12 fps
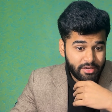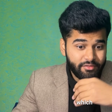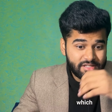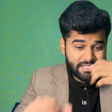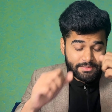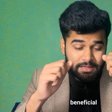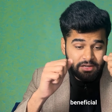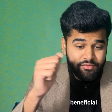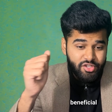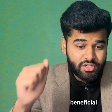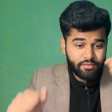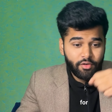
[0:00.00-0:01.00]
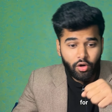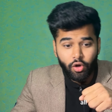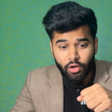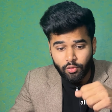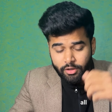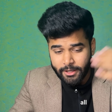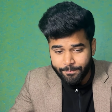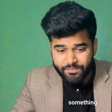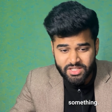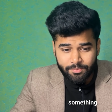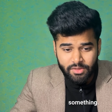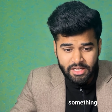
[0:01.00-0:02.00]
which is beneficial for all okay
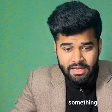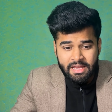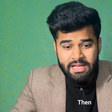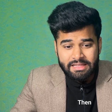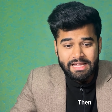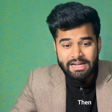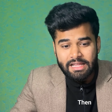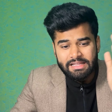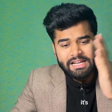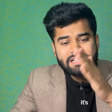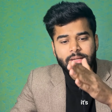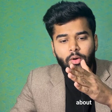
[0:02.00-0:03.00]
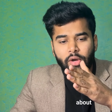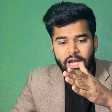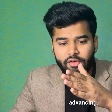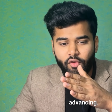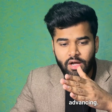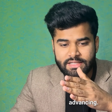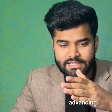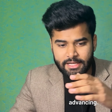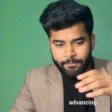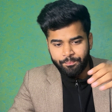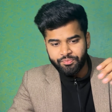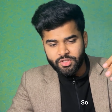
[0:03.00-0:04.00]
something then then it's about
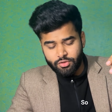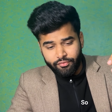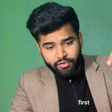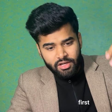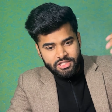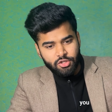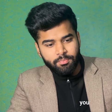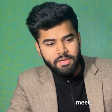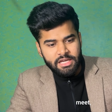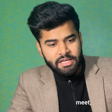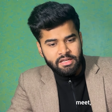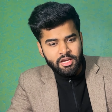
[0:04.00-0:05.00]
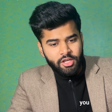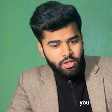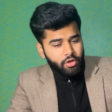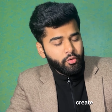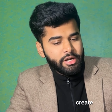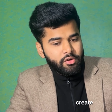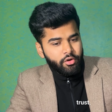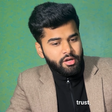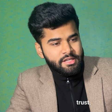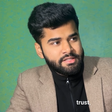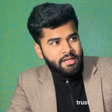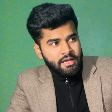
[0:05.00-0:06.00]
advancing so first you meet, you create
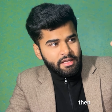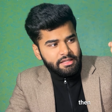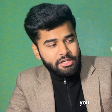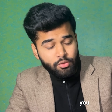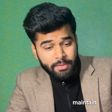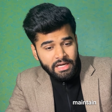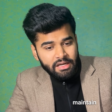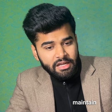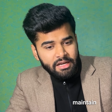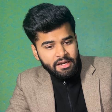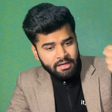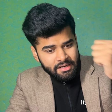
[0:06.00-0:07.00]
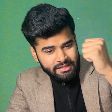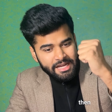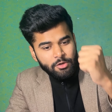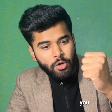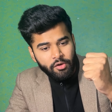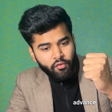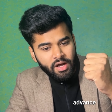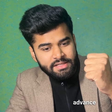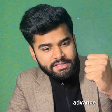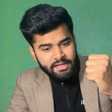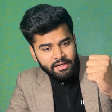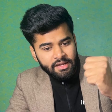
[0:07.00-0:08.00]
trust, then you maintain it, then you
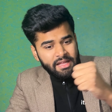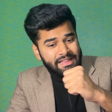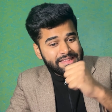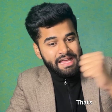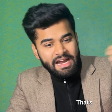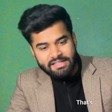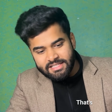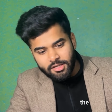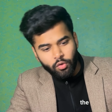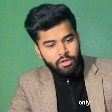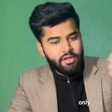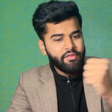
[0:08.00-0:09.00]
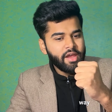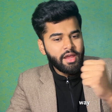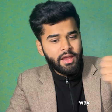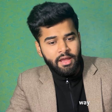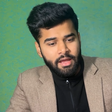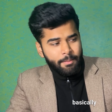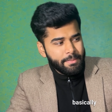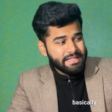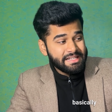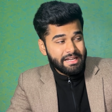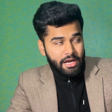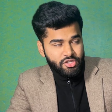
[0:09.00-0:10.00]
advance it. That's the only way.
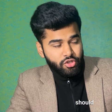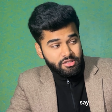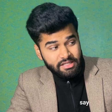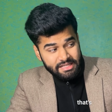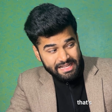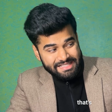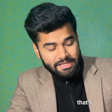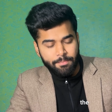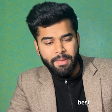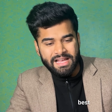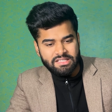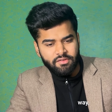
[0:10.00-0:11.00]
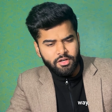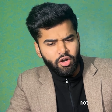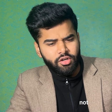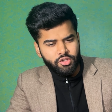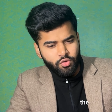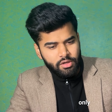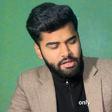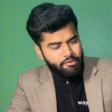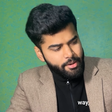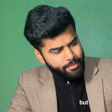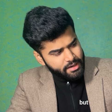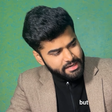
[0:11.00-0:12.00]
Basically, I should say that's the best way, not the only way,
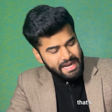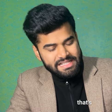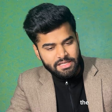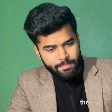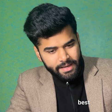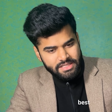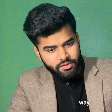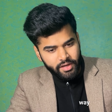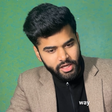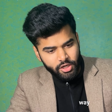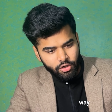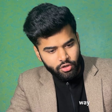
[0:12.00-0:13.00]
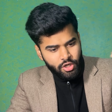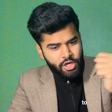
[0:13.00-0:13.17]
but that's the best way, you know,